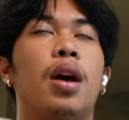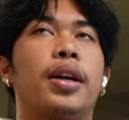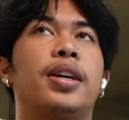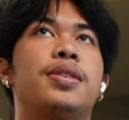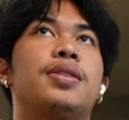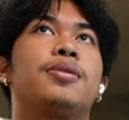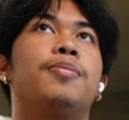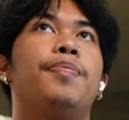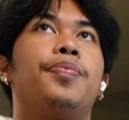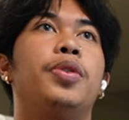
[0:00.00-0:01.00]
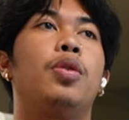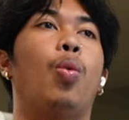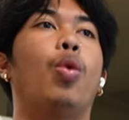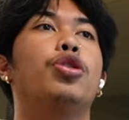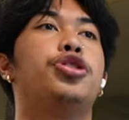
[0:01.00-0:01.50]
I guess
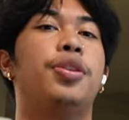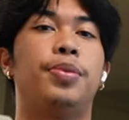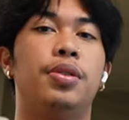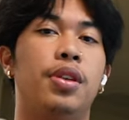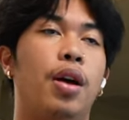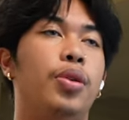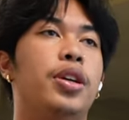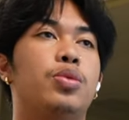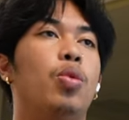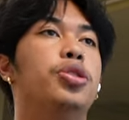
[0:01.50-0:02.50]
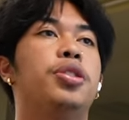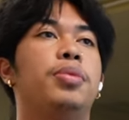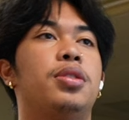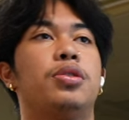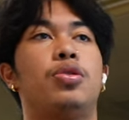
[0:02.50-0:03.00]
worshipped nowadays.
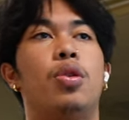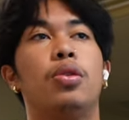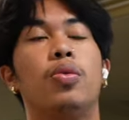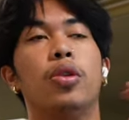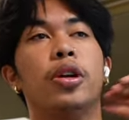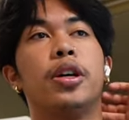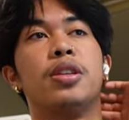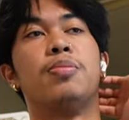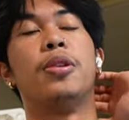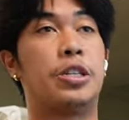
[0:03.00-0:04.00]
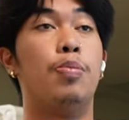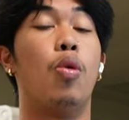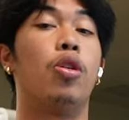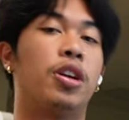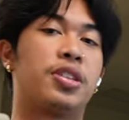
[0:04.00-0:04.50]
Worshipped is a strong word, I guess, but it's
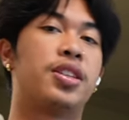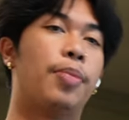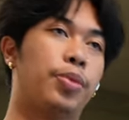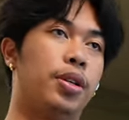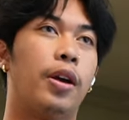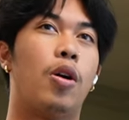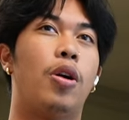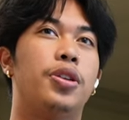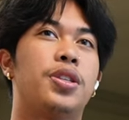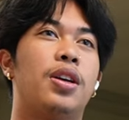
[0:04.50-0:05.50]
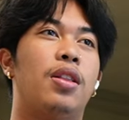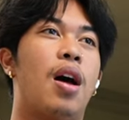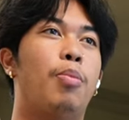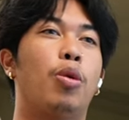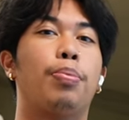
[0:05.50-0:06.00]
more accepted and honestly a lot more